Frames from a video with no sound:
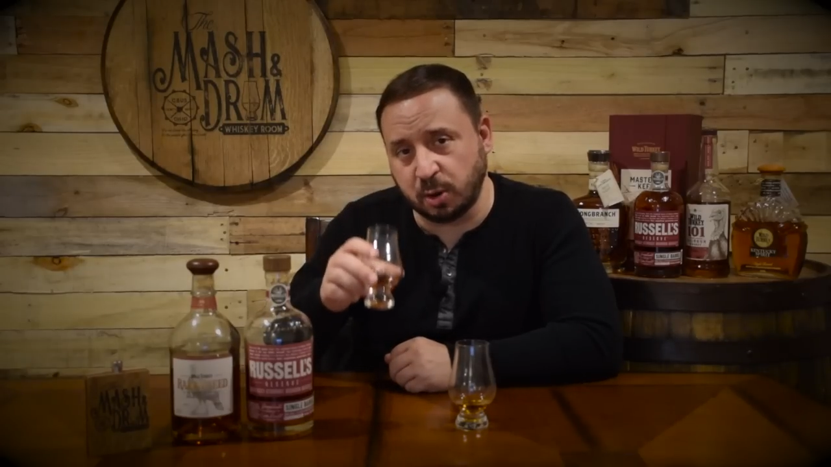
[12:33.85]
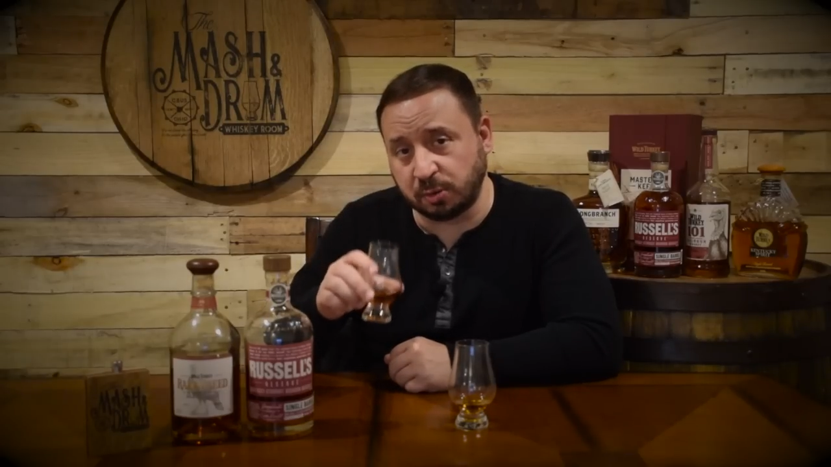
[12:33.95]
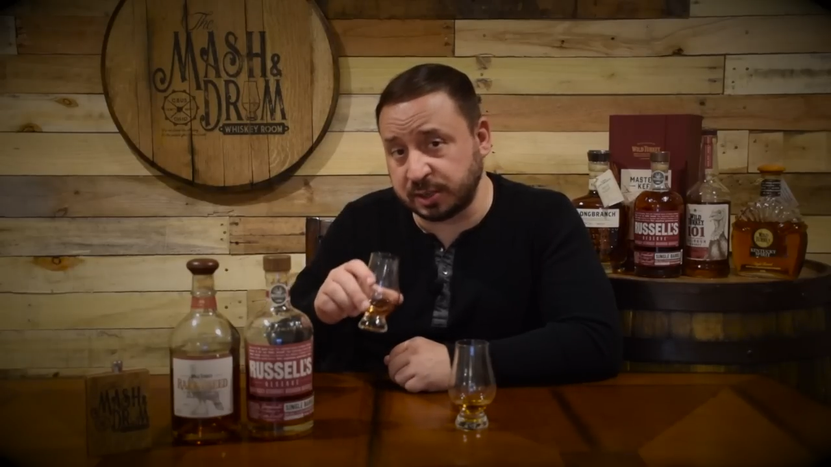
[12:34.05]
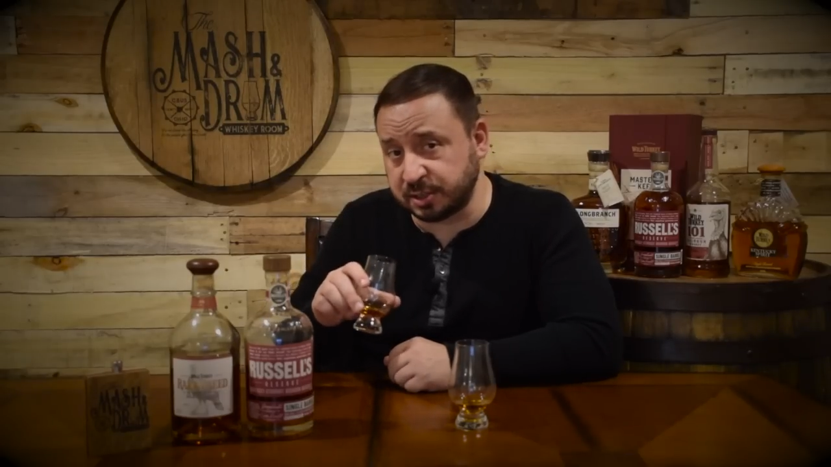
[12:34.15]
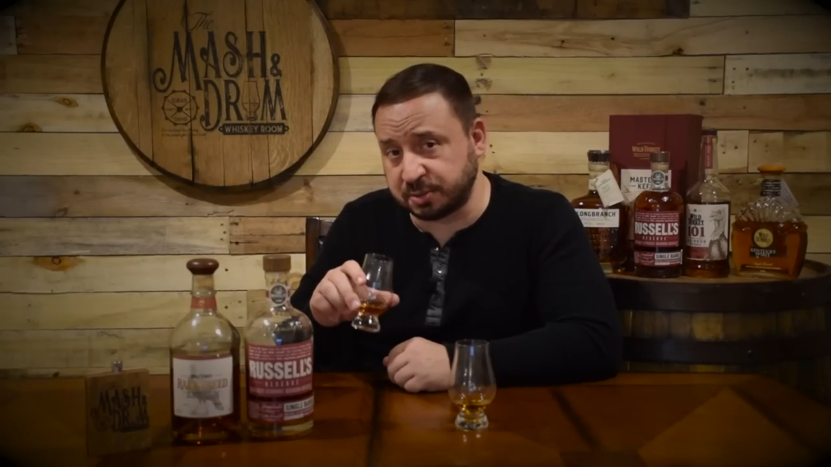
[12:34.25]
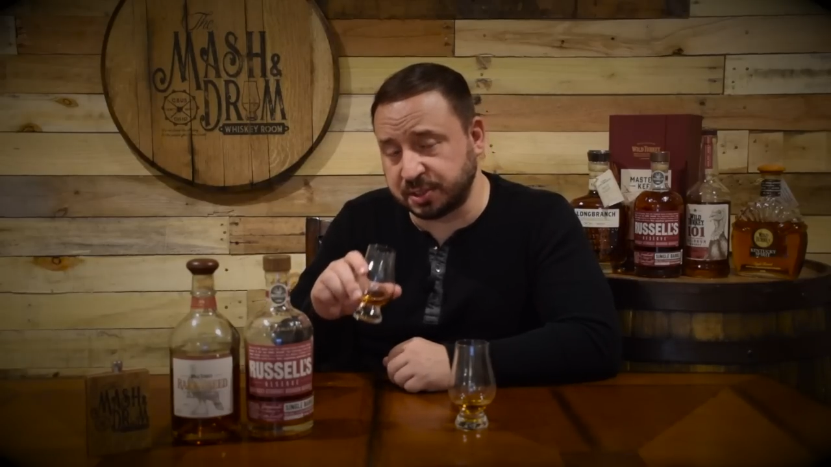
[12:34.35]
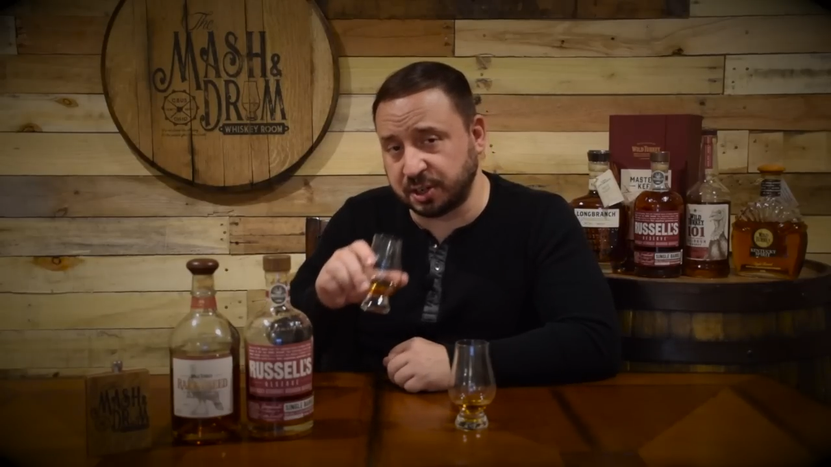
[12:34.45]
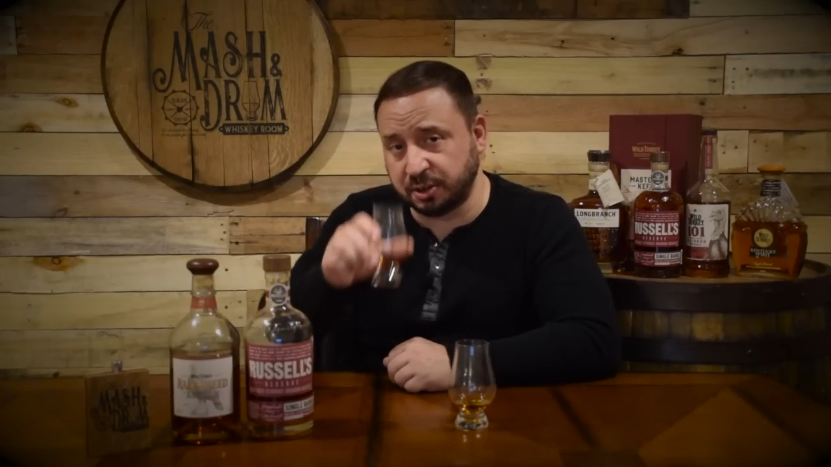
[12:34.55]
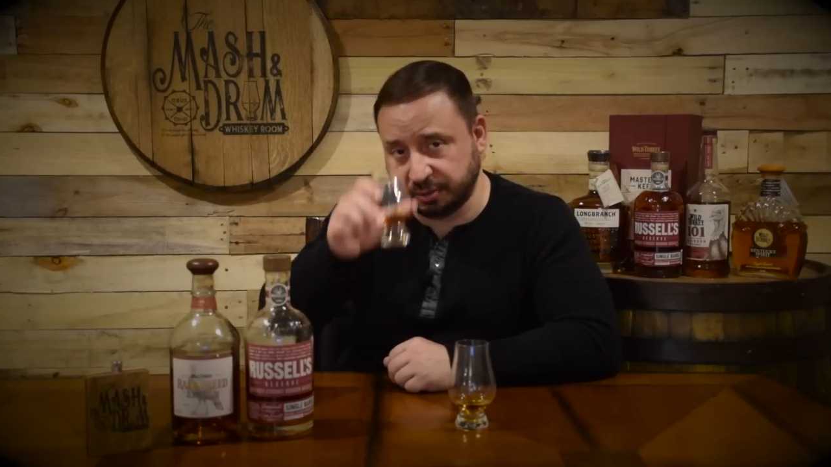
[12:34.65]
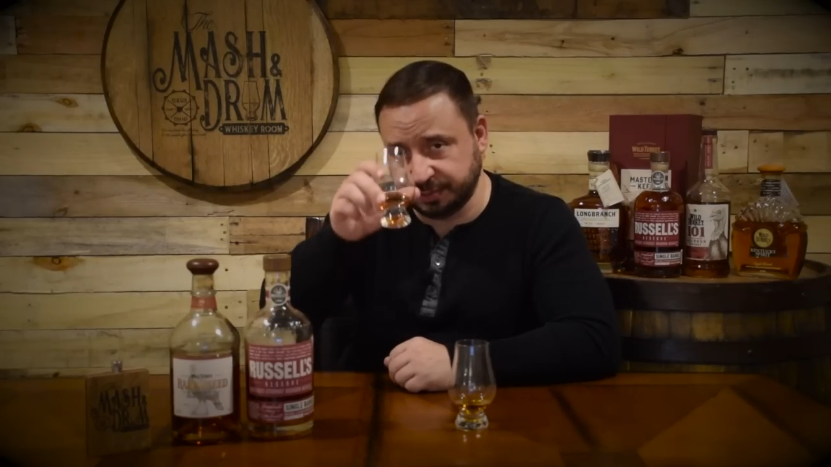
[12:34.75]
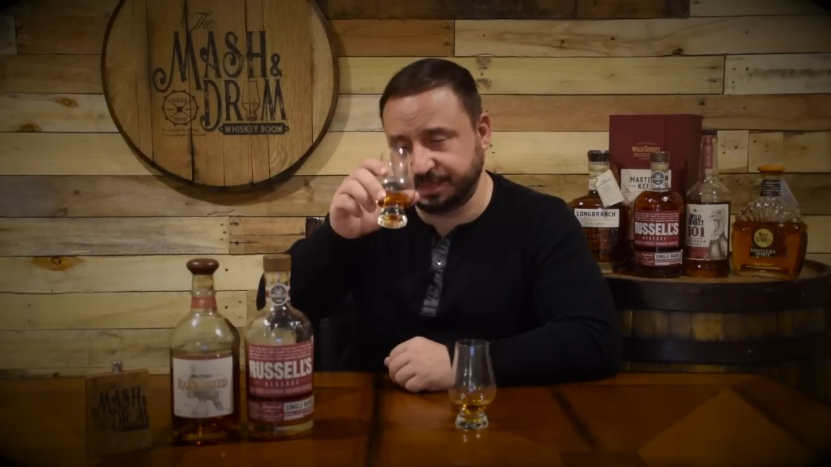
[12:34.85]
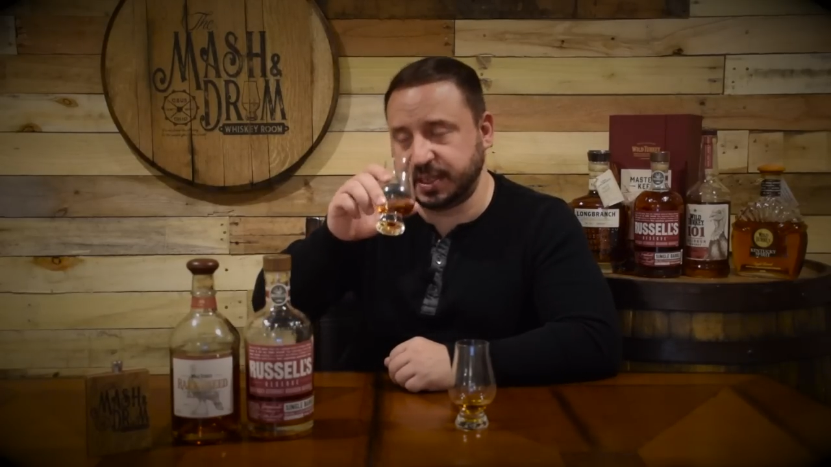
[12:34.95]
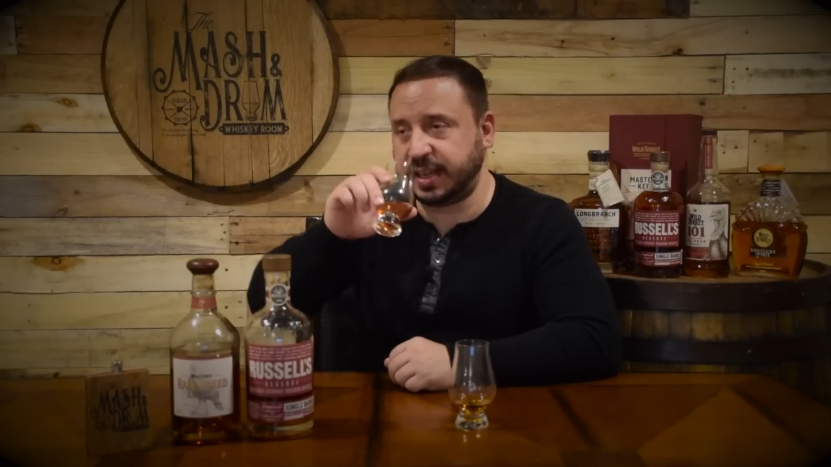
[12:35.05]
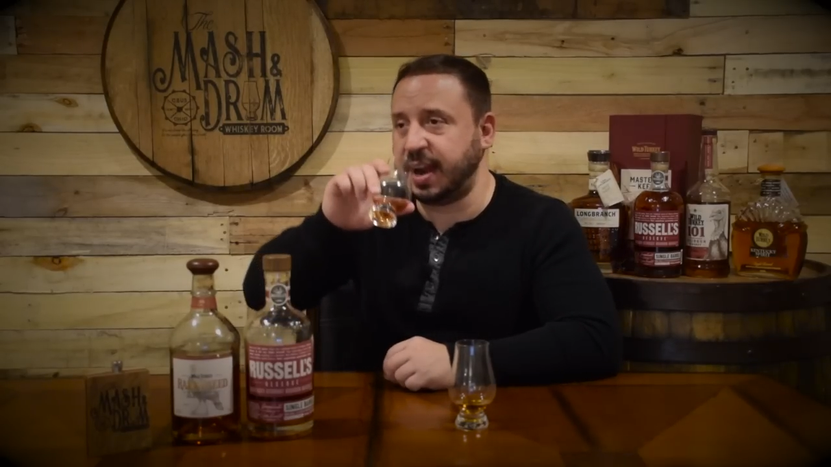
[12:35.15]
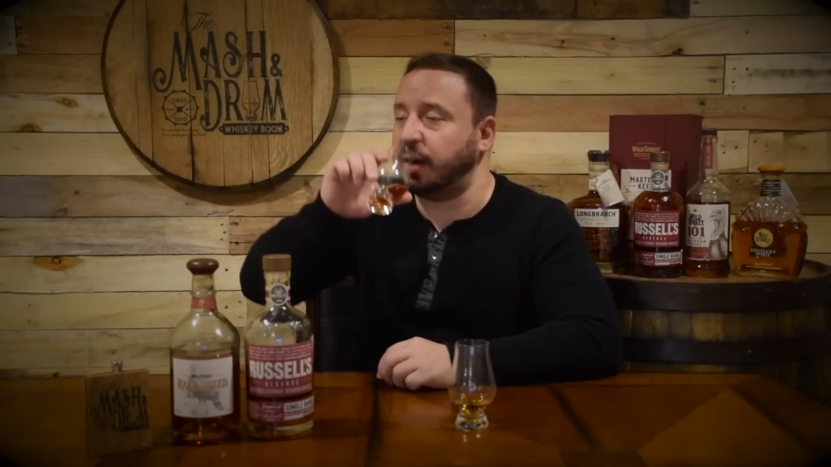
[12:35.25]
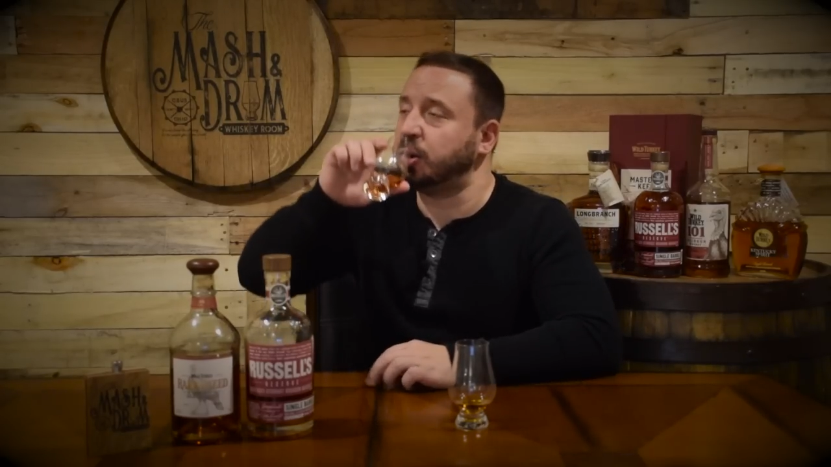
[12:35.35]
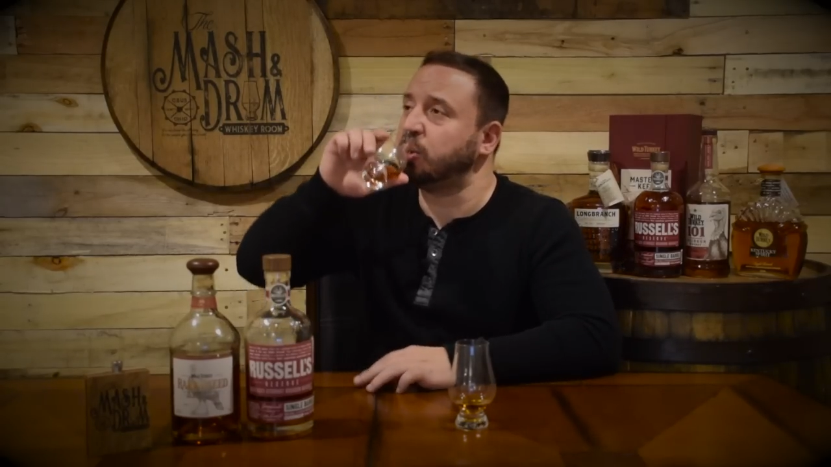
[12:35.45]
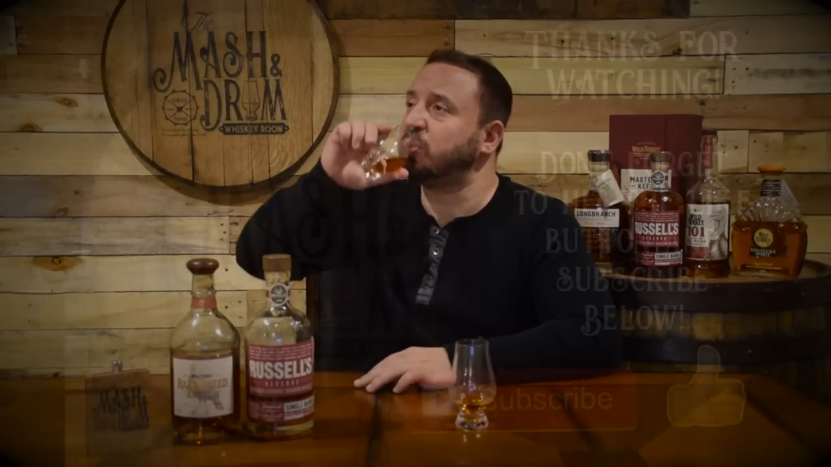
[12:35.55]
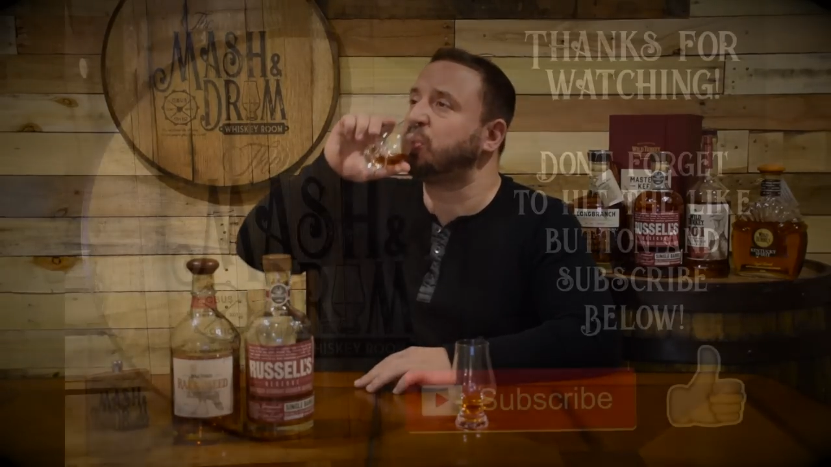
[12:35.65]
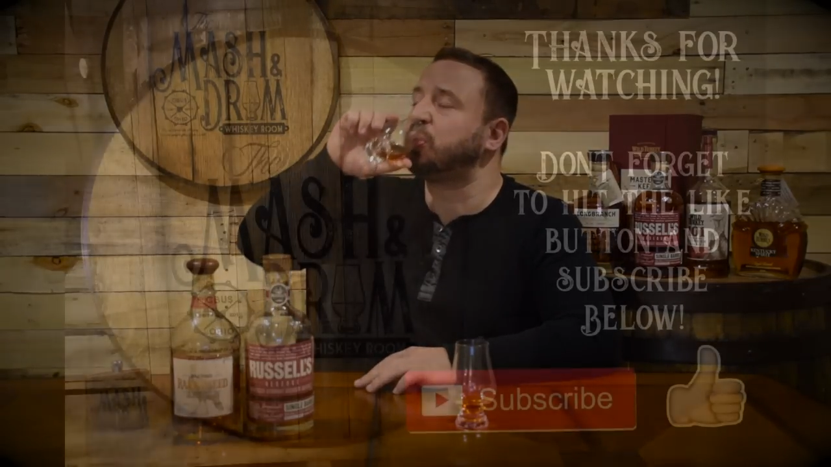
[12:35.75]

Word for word: more Russell's Reserve. Take care.